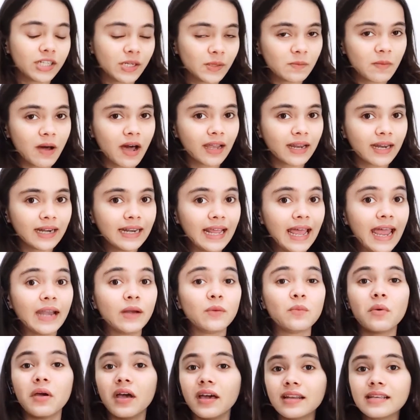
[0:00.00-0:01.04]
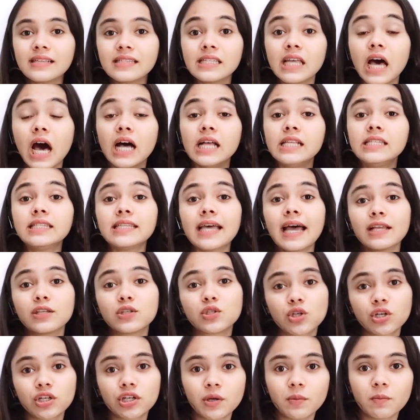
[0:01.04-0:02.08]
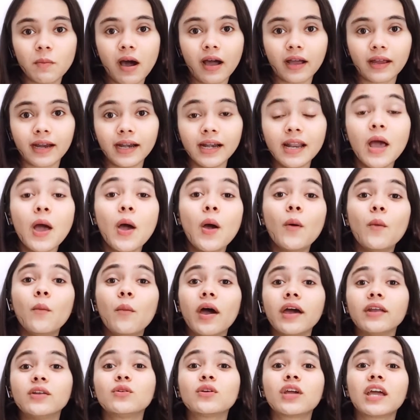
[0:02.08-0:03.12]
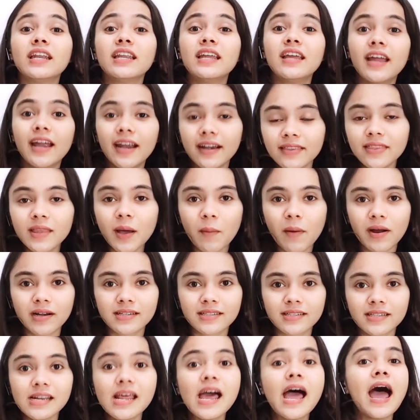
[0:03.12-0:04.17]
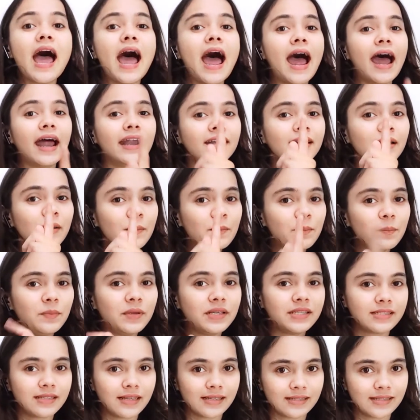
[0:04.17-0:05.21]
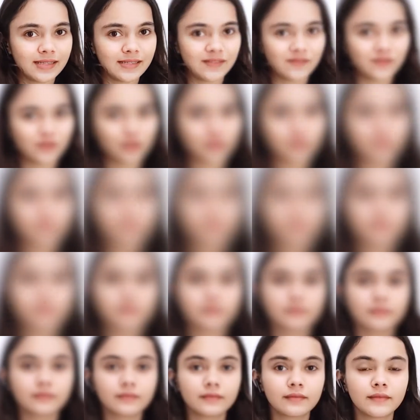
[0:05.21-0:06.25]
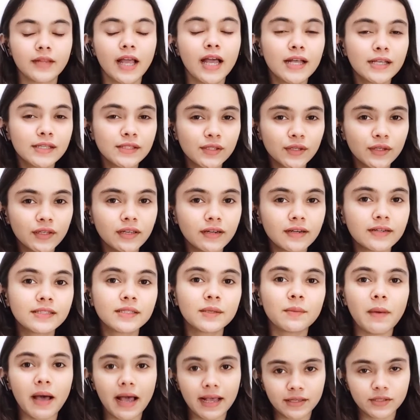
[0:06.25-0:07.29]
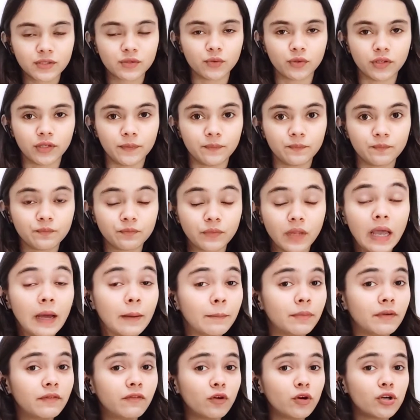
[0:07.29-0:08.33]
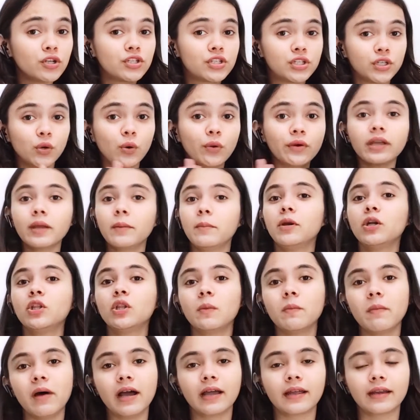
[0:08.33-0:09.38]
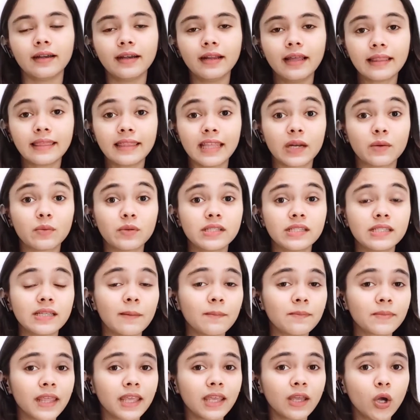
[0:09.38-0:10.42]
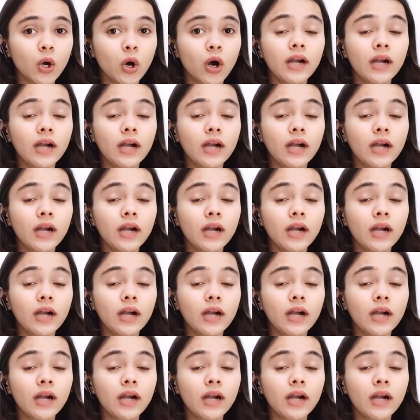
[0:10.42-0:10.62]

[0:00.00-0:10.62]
market and where is the unsaturated market where you can hit the button and be successful. So here's a backstory. Before Jio came into the market, there was something called